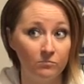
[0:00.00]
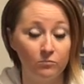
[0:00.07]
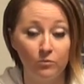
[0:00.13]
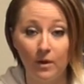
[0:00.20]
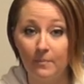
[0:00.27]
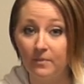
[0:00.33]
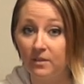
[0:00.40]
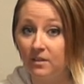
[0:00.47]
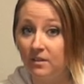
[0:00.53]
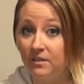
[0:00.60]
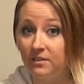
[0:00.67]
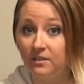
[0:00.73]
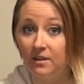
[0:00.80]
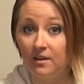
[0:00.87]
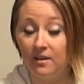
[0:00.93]

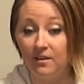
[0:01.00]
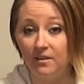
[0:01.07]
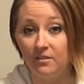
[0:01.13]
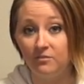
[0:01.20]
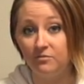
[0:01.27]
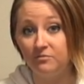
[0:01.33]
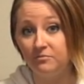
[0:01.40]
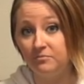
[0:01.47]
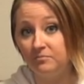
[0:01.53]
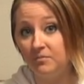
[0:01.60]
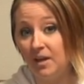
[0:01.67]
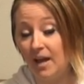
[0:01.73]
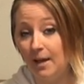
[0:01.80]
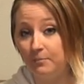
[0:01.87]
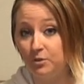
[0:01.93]
replicas of
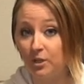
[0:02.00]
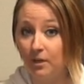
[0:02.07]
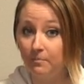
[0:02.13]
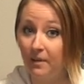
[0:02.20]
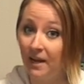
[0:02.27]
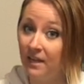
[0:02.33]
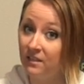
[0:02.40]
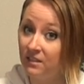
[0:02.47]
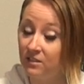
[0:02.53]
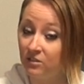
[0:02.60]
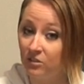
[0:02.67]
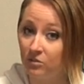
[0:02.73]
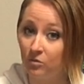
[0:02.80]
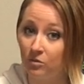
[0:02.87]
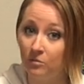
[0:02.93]
abstract paintings
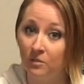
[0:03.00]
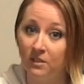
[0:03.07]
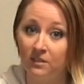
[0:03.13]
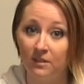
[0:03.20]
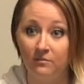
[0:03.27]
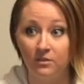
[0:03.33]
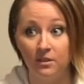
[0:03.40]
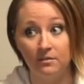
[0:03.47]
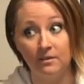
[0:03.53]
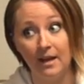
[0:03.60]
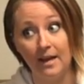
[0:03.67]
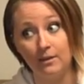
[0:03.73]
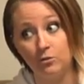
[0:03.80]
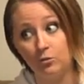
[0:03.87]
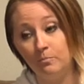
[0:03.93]
on ornaments. I've done
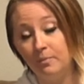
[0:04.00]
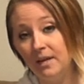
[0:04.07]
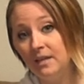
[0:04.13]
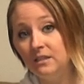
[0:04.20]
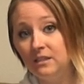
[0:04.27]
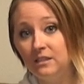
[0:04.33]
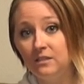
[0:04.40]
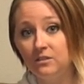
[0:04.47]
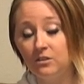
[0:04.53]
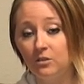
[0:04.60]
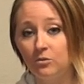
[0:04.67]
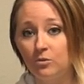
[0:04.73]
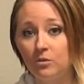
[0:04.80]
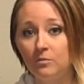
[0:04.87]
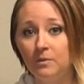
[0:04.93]
actual paintings
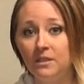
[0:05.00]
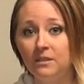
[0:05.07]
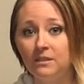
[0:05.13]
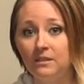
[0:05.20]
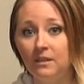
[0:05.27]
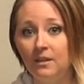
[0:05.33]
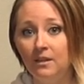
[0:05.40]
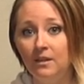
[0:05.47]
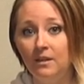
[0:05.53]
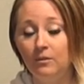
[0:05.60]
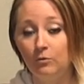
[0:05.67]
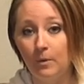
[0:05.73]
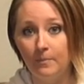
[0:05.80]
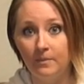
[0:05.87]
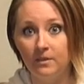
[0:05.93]
on ornaments,
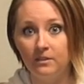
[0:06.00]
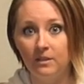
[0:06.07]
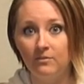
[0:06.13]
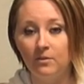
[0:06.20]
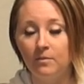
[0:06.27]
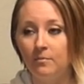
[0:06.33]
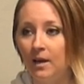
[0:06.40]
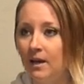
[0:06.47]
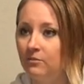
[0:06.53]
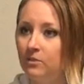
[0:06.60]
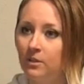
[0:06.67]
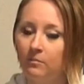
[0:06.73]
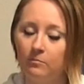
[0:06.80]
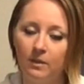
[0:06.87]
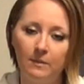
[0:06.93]
replicas of them. I've
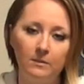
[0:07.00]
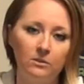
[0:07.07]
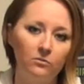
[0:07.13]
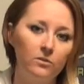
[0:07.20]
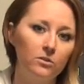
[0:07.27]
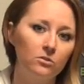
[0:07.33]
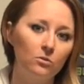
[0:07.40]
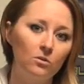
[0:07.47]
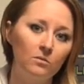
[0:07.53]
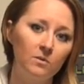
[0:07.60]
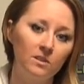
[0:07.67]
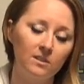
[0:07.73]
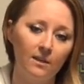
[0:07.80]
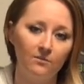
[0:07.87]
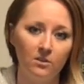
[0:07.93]
done Baby's First
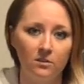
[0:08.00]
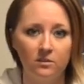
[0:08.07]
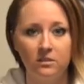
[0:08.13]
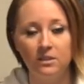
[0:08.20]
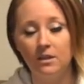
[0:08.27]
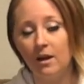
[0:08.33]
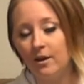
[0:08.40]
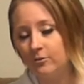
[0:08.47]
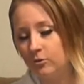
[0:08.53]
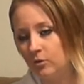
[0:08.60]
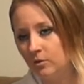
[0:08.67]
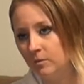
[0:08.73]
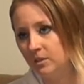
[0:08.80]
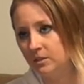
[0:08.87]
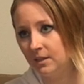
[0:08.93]
ornaments. I've done Seahawks
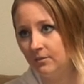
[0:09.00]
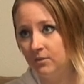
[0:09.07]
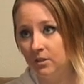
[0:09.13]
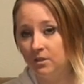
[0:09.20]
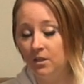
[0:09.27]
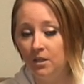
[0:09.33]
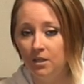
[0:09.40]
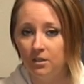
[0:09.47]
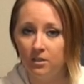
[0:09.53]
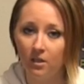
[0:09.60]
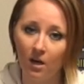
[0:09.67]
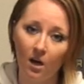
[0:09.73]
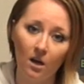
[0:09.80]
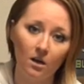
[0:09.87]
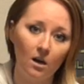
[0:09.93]
ornaments. I've done
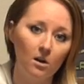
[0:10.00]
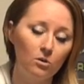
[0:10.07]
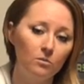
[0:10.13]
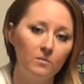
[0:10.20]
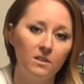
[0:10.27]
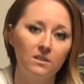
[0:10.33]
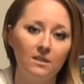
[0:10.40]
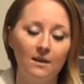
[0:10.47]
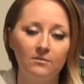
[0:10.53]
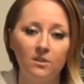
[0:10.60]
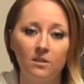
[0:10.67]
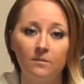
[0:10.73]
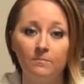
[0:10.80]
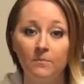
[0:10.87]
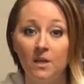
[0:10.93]
dog ornaments. I've
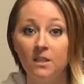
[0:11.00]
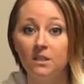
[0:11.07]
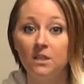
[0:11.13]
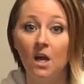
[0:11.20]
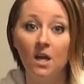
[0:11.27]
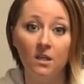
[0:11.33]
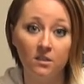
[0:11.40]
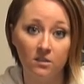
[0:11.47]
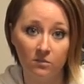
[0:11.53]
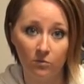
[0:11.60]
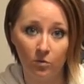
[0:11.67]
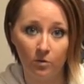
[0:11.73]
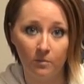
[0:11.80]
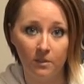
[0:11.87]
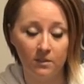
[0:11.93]
done tons of
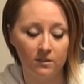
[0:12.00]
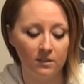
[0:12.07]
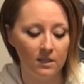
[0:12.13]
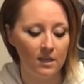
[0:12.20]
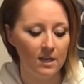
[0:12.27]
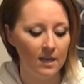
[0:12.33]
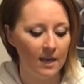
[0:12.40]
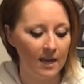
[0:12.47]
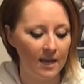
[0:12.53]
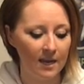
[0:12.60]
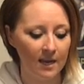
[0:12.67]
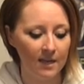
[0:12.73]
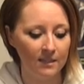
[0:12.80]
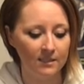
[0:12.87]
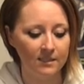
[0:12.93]
ornaments,
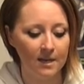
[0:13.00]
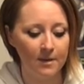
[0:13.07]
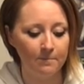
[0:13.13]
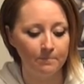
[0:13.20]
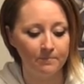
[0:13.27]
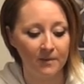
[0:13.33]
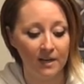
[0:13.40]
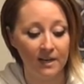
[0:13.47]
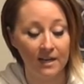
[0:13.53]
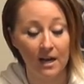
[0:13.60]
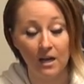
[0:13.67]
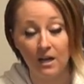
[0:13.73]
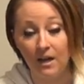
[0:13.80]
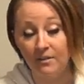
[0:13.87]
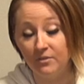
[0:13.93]
and
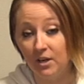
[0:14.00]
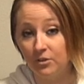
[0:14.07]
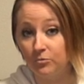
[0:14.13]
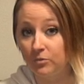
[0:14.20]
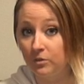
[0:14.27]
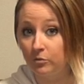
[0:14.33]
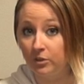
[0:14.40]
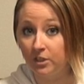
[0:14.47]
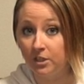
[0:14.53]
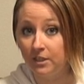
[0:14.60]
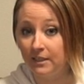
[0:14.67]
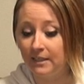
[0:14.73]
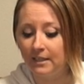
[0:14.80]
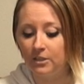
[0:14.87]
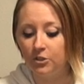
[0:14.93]
I've gotten really
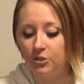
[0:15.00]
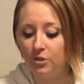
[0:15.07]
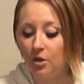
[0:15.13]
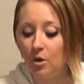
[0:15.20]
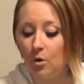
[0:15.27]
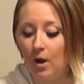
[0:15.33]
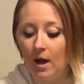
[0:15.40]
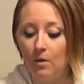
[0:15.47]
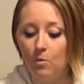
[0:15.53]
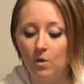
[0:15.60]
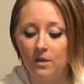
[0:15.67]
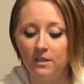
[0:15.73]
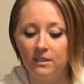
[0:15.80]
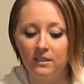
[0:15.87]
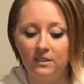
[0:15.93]
good at it. So I
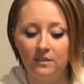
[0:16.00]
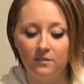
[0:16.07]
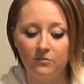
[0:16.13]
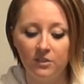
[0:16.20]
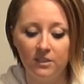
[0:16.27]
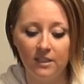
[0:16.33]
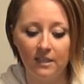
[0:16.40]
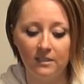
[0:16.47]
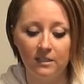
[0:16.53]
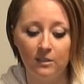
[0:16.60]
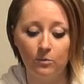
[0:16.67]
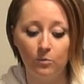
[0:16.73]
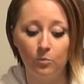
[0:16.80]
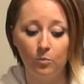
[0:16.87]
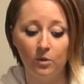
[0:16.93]
wanted to see if the
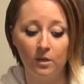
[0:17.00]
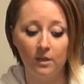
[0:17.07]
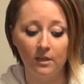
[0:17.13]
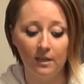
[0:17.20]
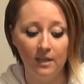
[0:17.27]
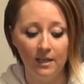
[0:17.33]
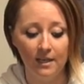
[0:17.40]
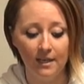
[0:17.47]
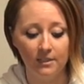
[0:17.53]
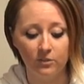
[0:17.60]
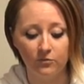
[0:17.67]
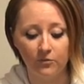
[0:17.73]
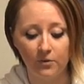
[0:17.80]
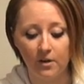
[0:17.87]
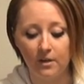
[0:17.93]
technique would work as
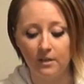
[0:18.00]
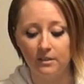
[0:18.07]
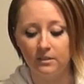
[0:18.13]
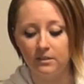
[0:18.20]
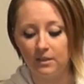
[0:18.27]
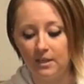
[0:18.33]
far as